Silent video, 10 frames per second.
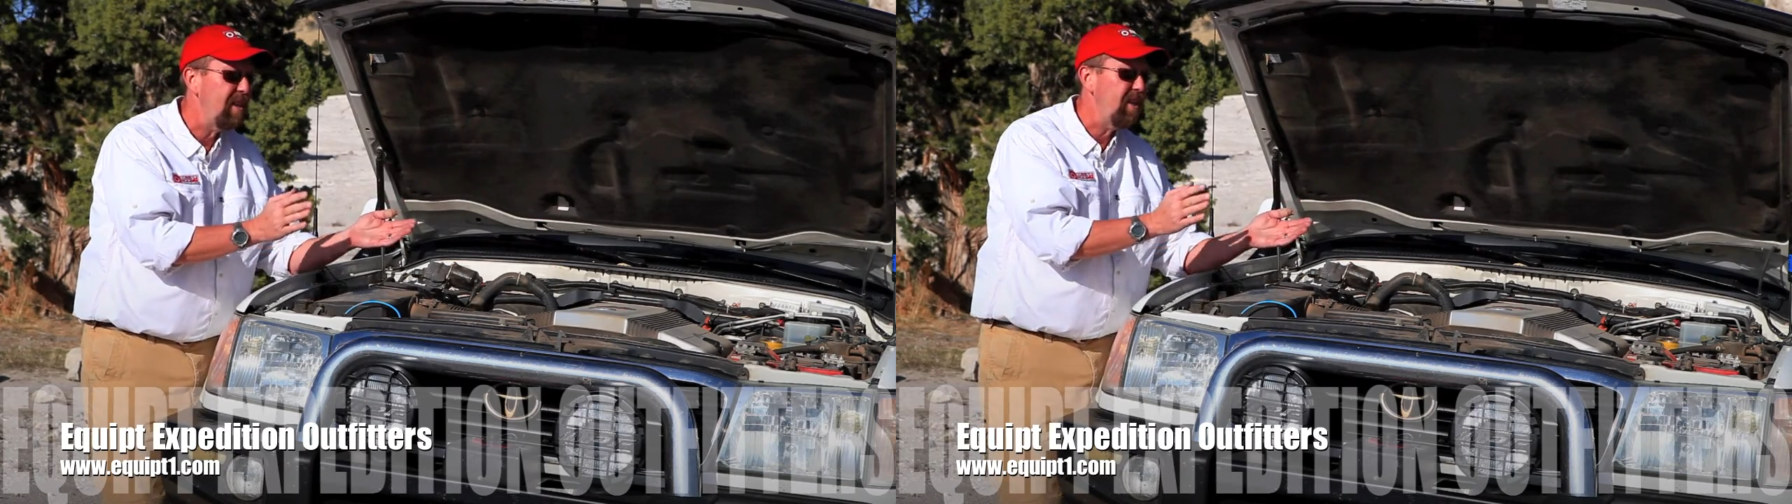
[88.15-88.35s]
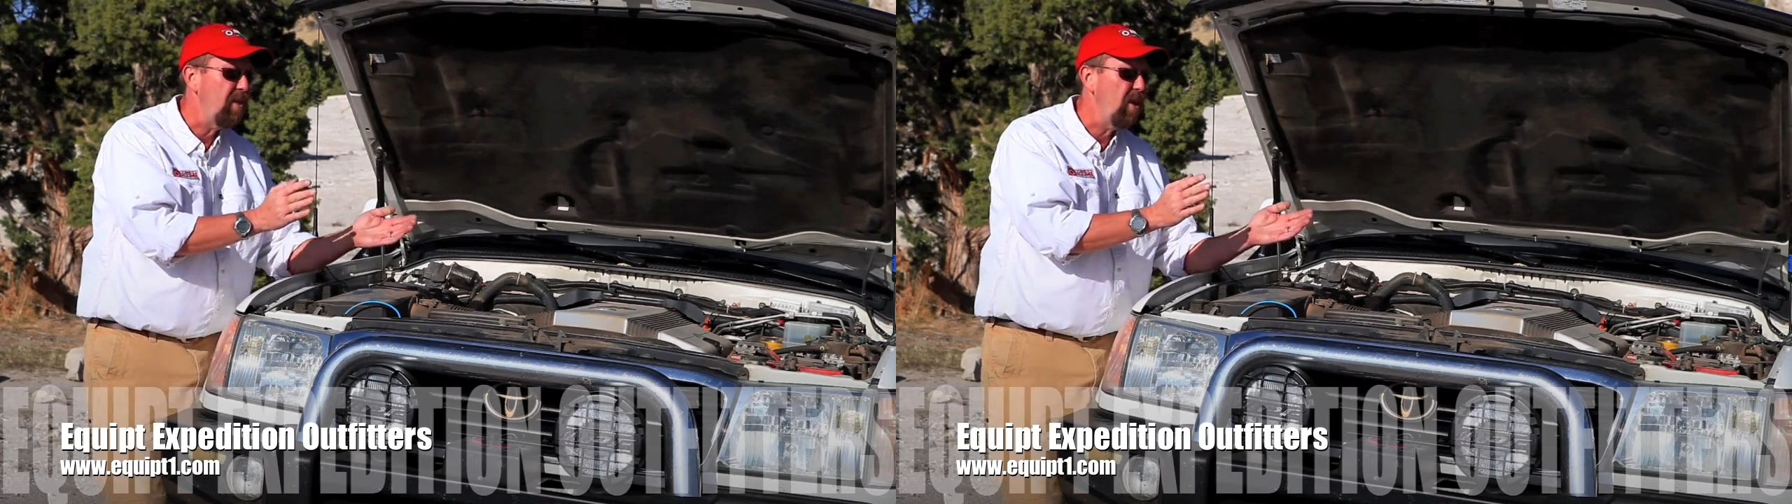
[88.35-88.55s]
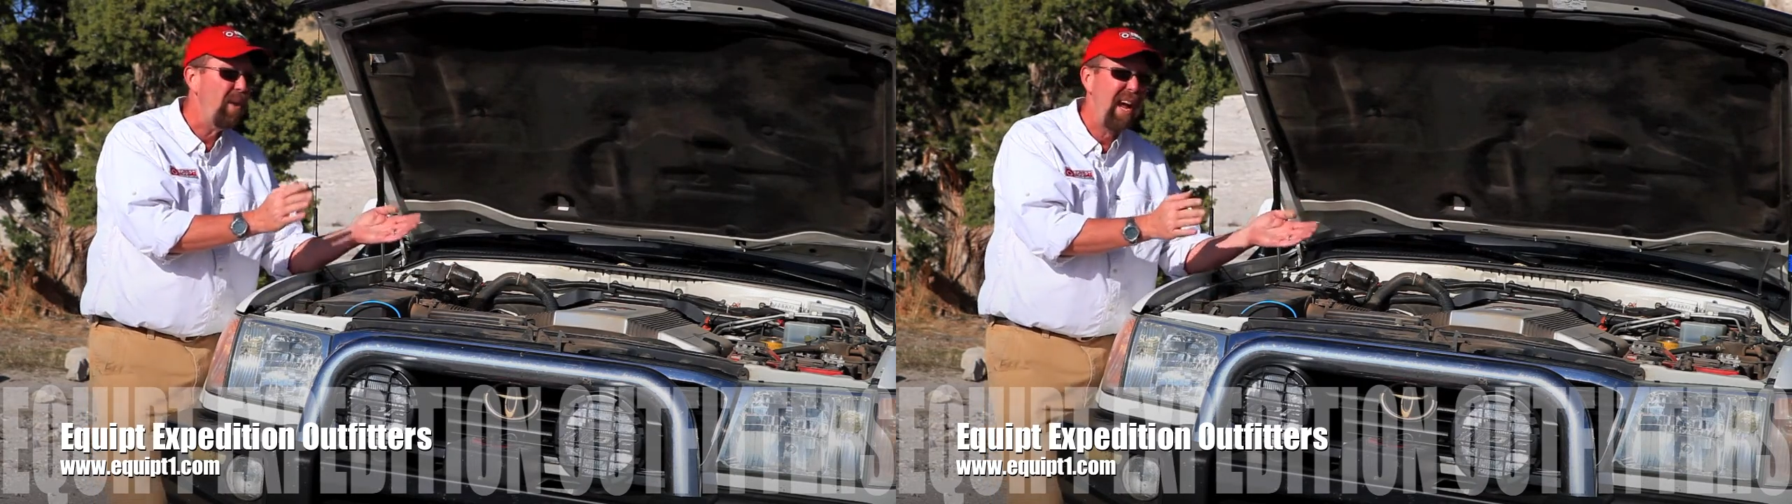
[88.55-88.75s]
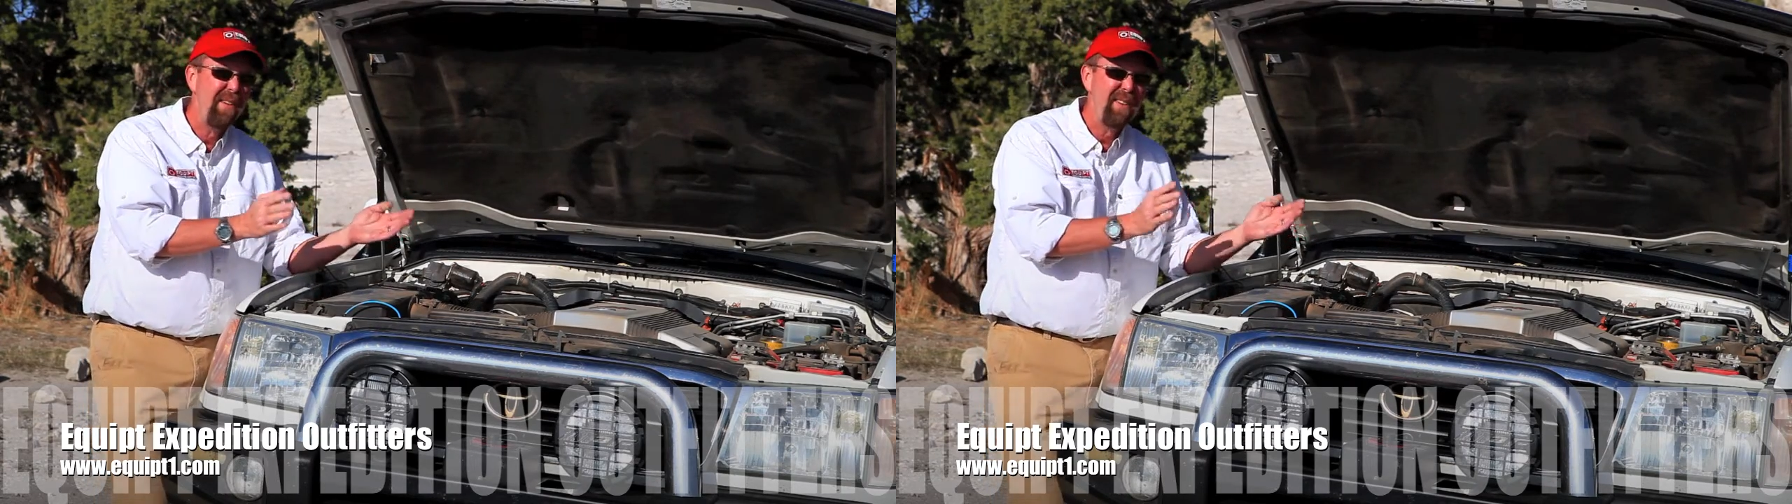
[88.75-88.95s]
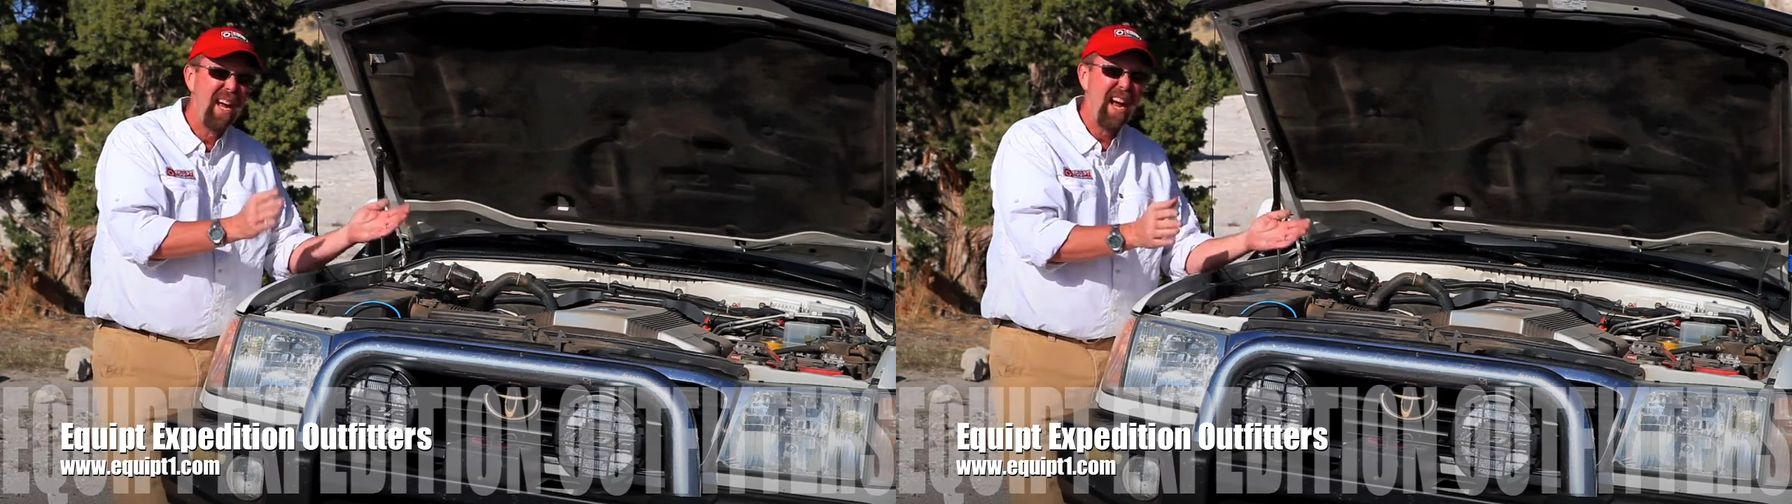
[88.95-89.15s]
that you don't
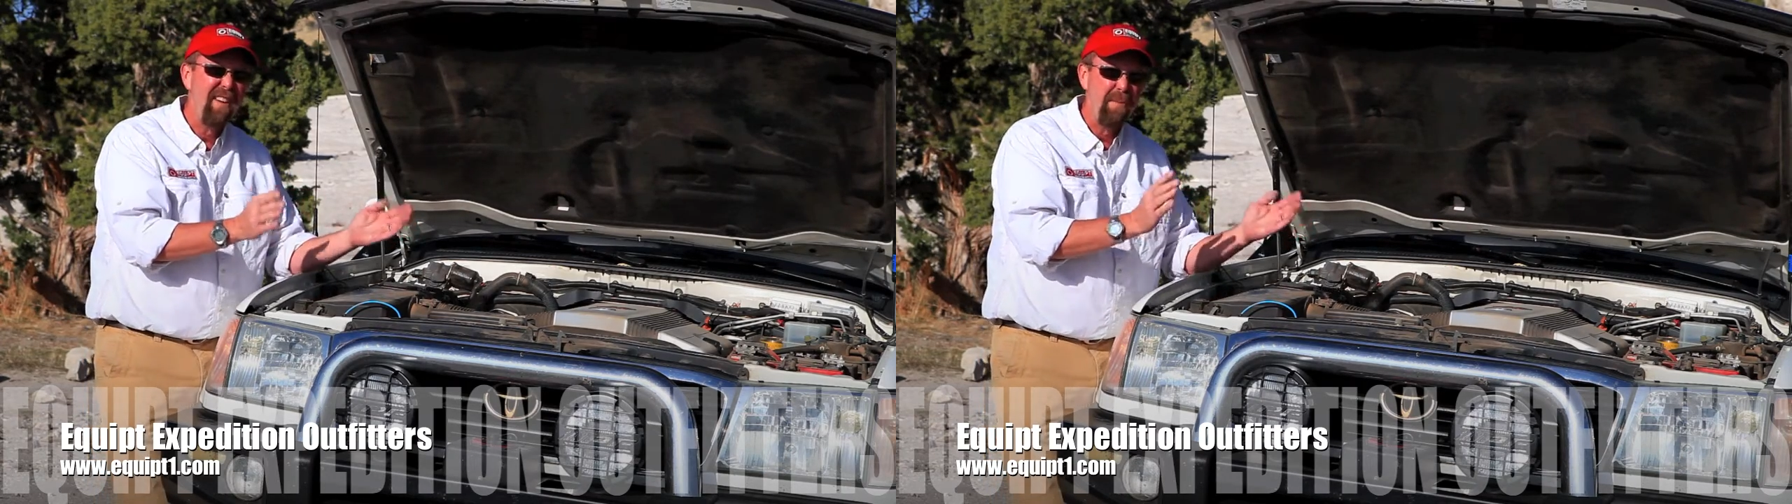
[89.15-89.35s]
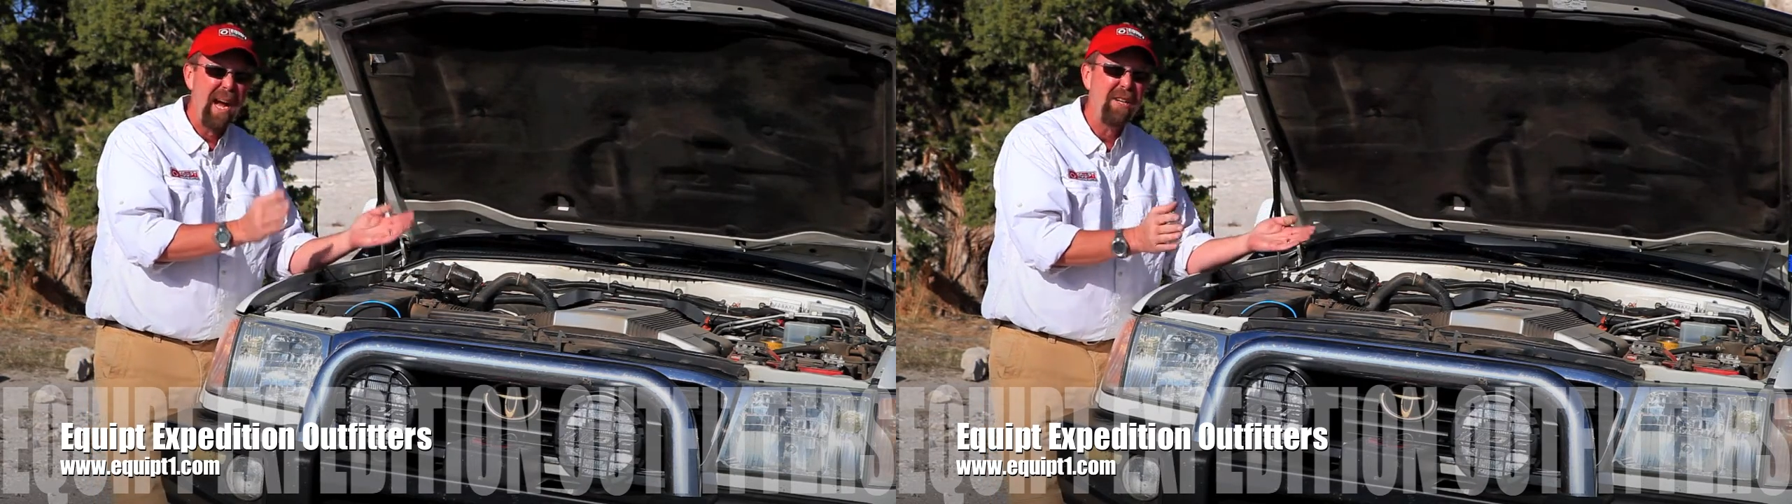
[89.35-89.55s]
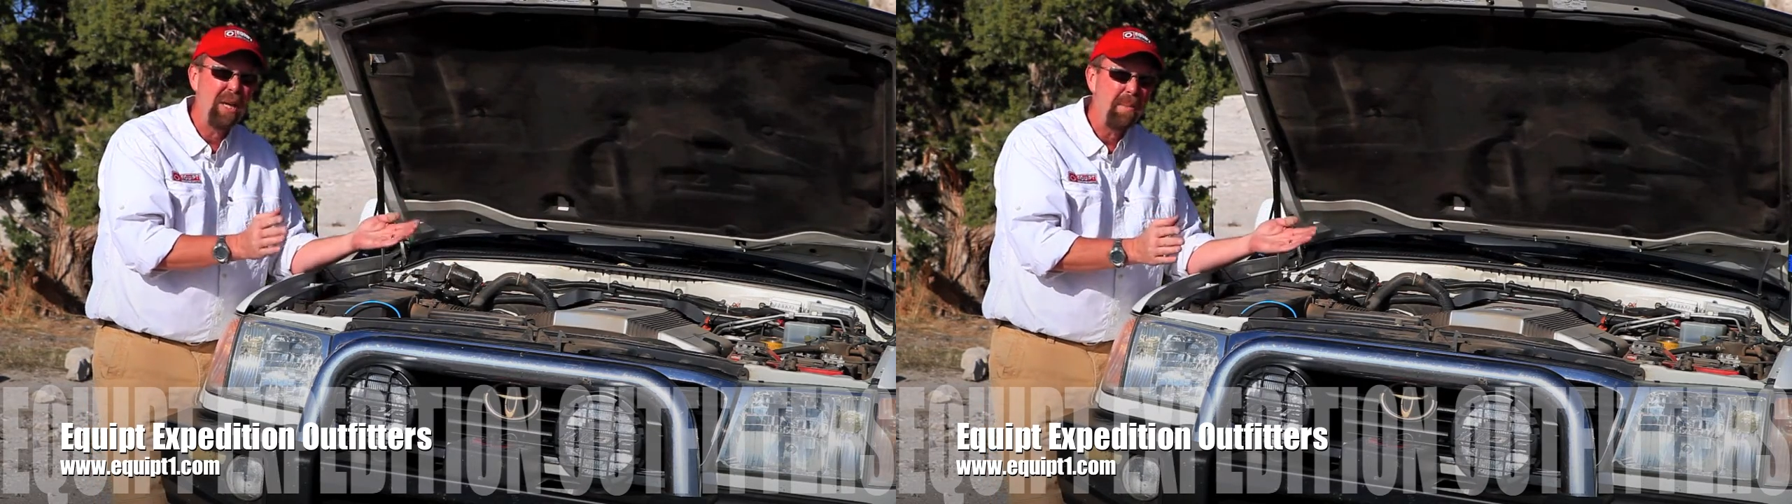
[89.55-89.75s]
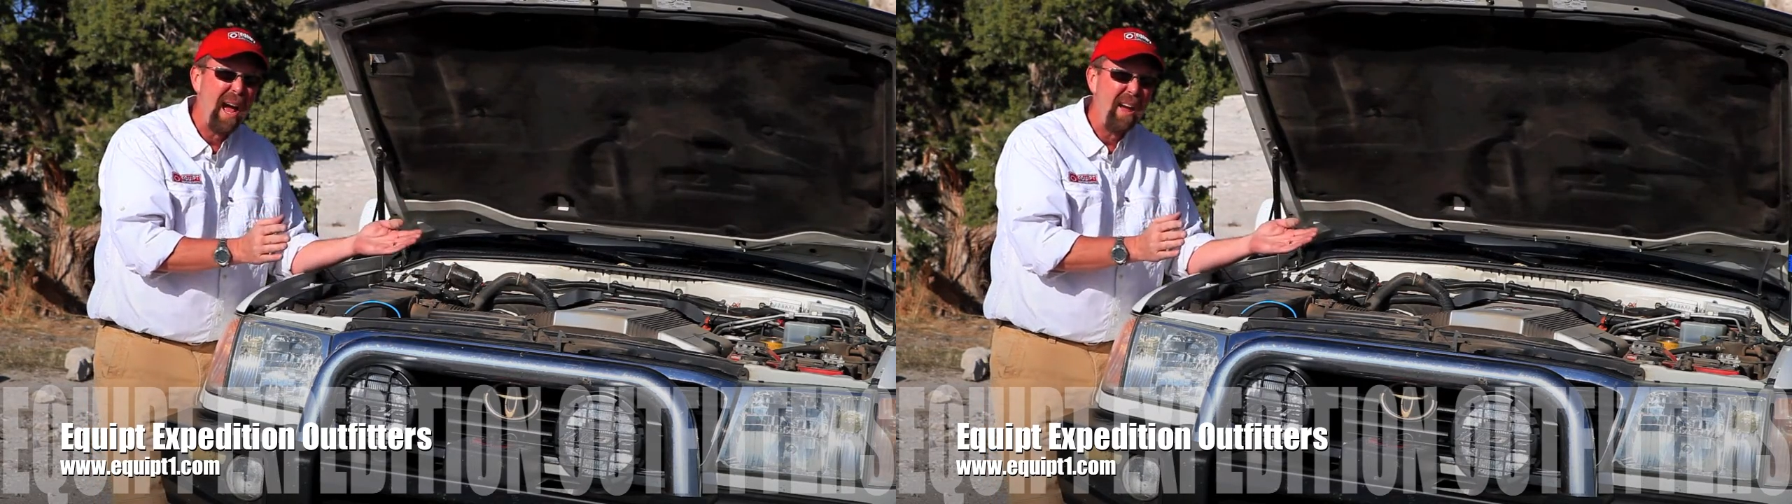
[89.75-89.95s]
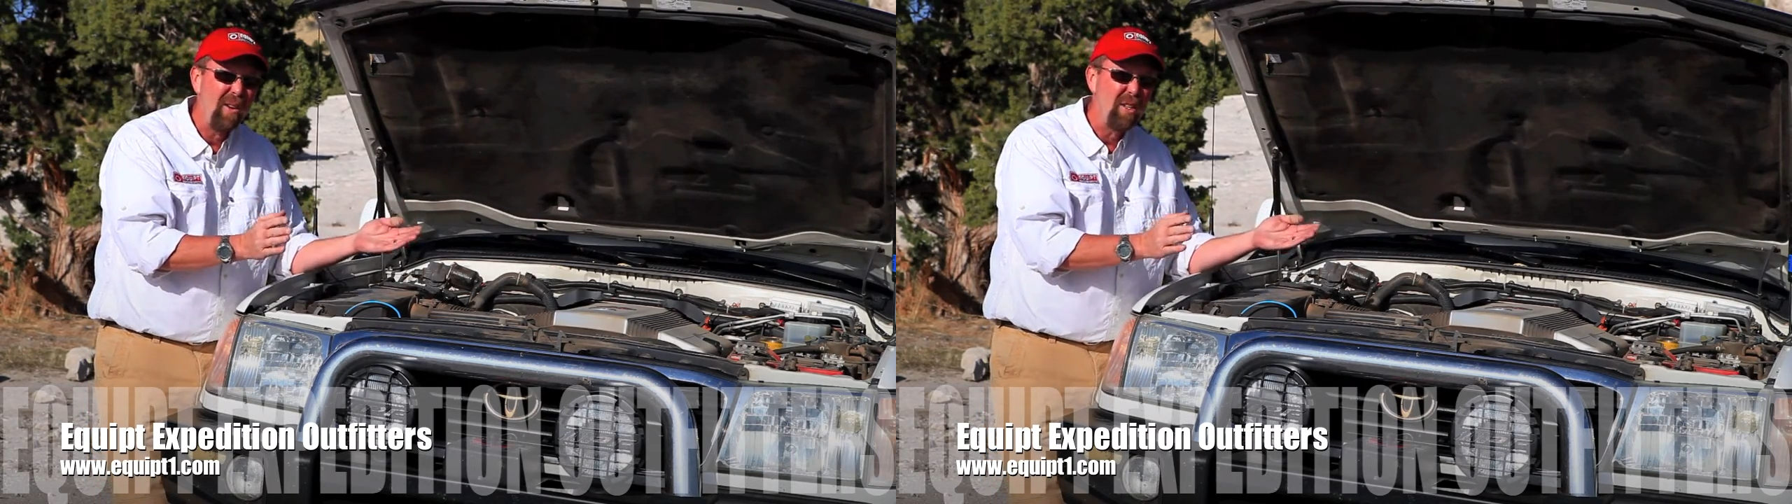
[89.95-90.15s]
have to have matching
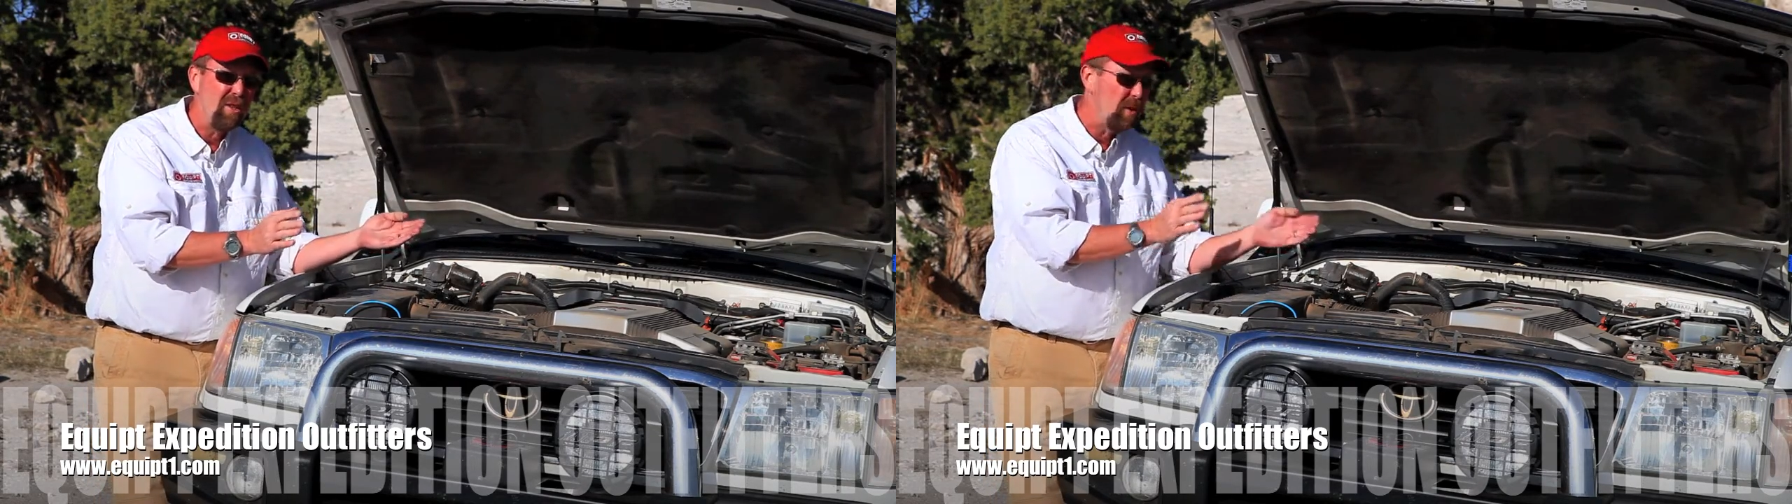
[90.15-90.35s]
batteries.